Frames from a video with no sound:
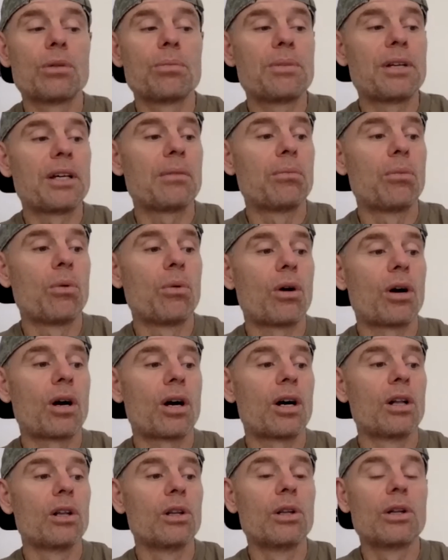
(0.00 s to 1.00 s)
bit more,
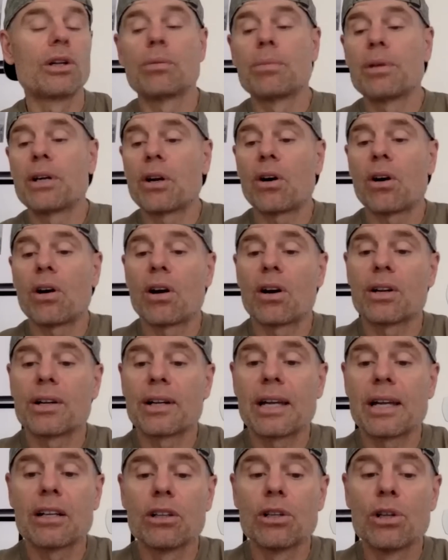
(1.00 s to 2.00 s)
a little bit harder,
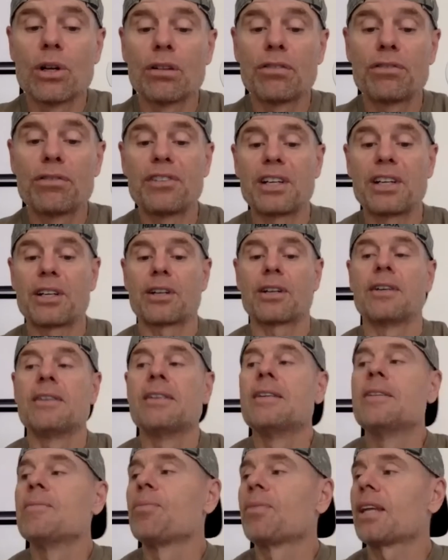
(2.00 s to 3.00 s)
get a little fitter.
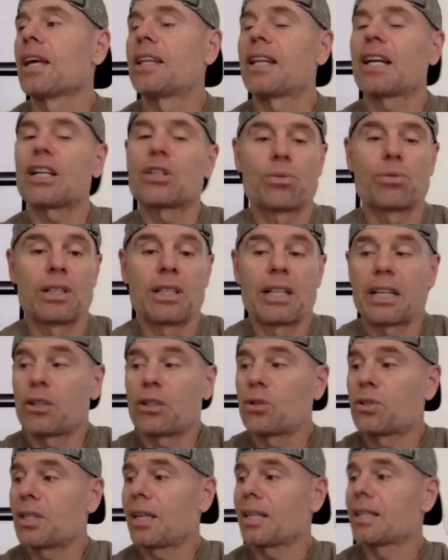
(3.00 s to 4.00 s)
And that's, like you
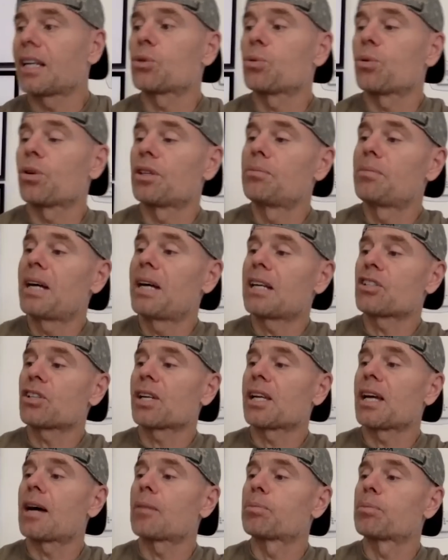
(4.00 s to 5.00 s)
said, that's where the magic
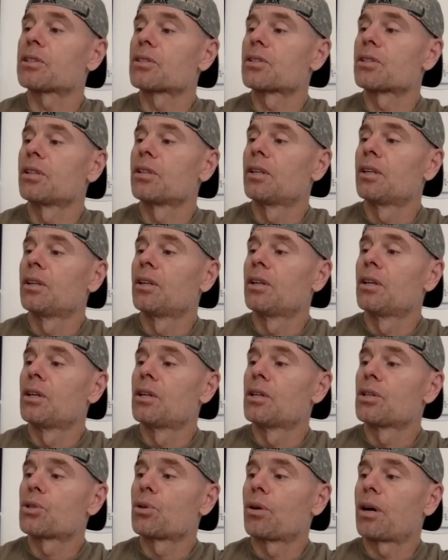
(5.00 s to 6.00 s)
happens.
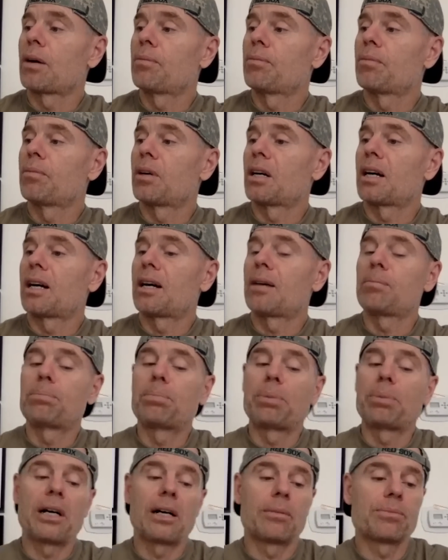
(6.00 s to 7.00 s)
So I'm
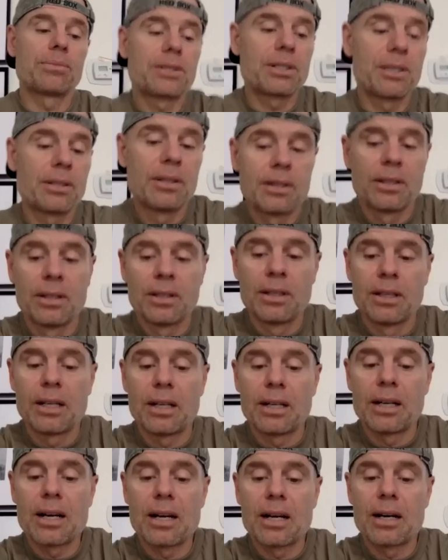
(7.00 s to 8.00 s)
pumped.
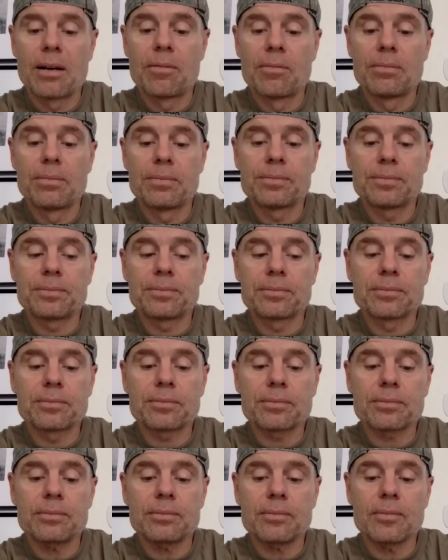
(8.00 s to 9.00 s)
I'm
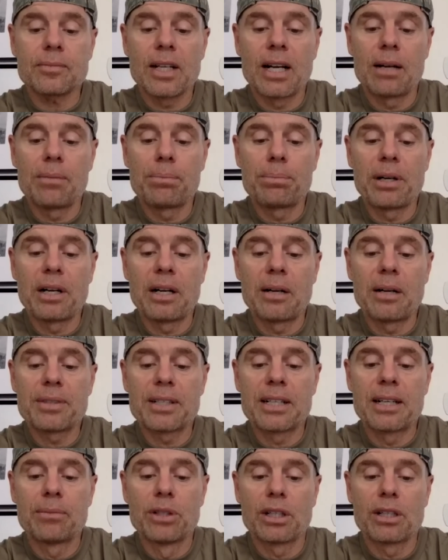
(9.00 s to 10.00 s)
pumped, and
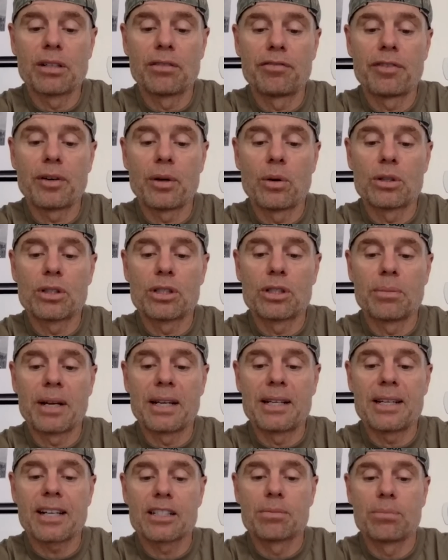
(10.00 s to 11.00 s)
I'm looking forward to my
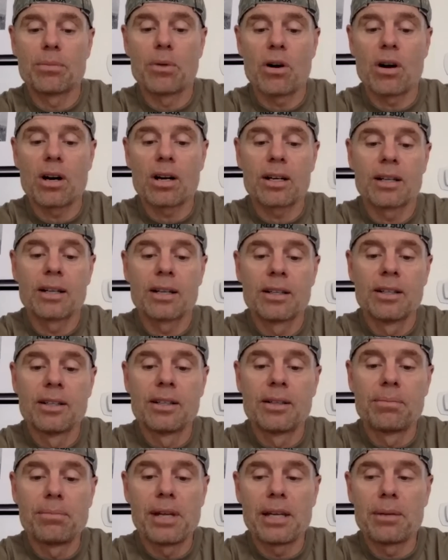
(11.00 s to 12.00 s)
next mark.
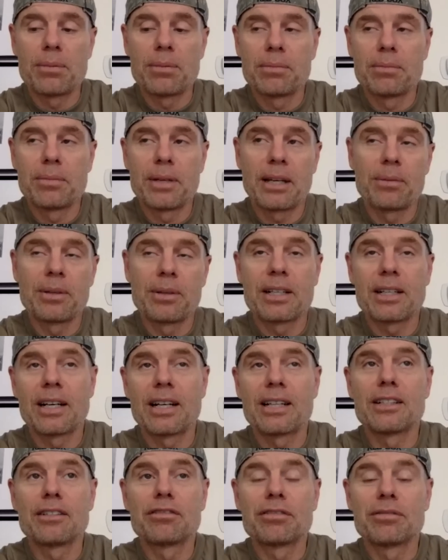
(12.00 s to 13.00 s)
Maybe
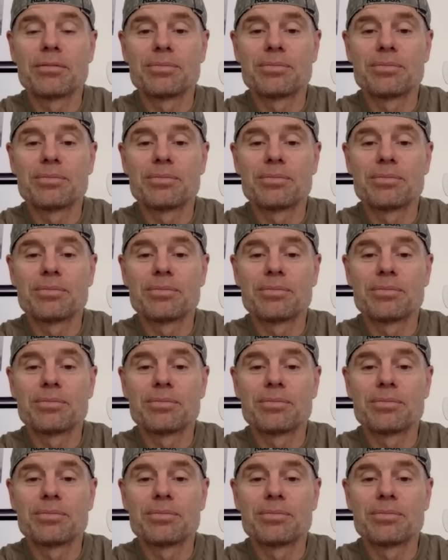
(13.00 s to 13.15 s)
kind of.